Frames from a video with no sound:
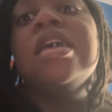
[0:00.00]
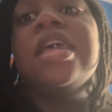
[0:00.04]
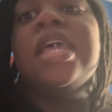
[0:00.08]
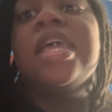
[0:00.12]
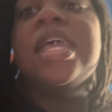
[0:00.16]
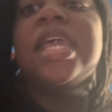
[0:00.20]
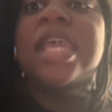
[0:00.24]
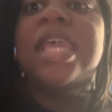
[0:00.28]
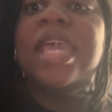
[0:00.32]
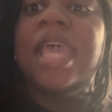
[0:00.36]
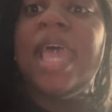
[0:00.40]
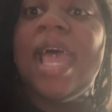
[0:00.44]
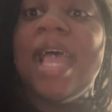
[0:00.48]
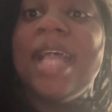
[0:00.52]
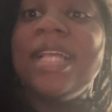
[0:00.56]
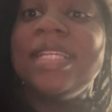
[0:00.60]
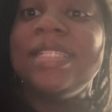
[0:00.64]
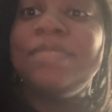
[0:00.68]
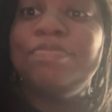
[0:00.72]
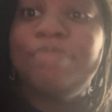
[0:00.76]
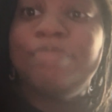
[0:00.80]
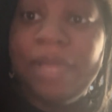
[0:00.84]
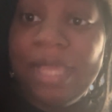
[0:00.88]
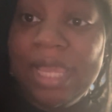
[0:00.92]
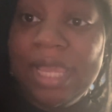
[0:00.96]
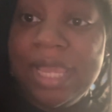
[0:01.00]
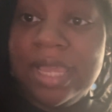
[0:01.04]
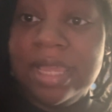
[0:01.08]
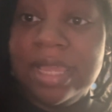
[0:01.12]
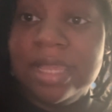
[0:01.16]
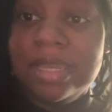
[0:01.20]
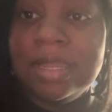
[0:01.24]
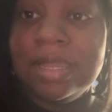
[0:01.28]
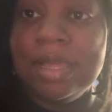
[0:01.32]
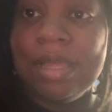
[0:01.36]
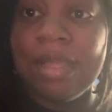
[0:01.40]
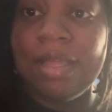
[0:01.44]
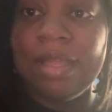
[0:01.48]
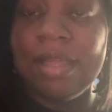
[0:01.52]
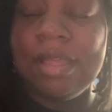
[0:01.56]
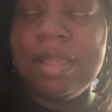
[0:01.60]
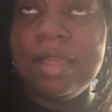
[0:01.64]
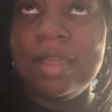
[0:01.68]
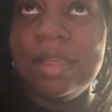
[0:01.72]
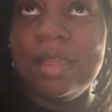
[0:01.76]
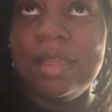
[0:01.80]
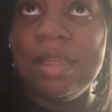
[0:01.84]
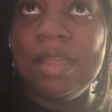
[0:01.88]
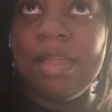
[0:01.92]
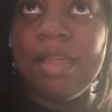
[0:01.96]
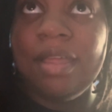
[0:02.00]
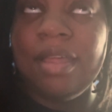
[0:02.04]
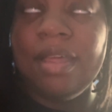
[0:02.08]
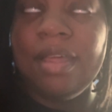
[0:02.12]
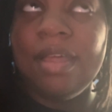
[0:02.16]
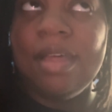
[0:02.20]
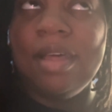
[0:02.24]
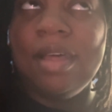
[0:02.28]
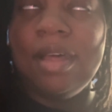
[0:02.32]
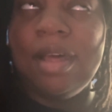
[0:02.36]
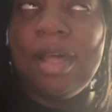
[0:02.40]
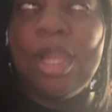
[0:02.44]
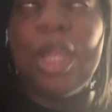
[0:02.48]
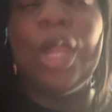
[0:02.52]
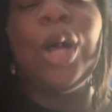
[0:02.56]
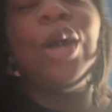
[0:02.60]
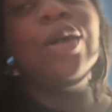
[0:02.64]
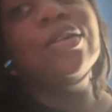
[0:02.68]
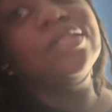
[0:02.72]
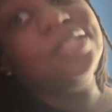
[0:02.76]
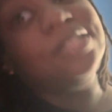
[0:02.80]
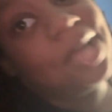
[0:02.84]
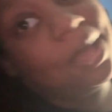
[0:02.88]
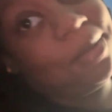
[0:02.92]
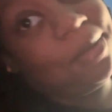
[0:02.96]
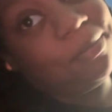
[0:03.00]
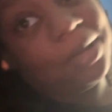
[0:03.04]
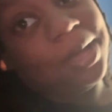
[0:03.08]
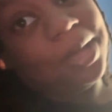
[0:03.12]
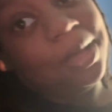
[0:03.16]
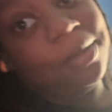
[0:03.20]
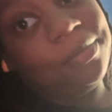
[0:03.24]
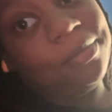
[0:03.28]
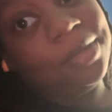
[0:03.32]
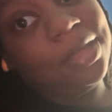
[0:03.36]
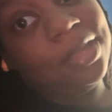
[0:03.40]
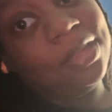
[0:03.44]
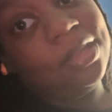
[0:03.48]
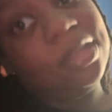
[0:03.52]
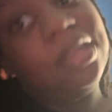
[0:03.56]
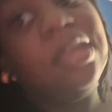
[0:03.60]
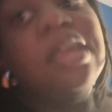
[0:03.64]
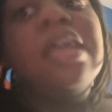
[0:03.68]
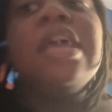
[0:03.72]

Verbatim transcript: it has been a long time coming.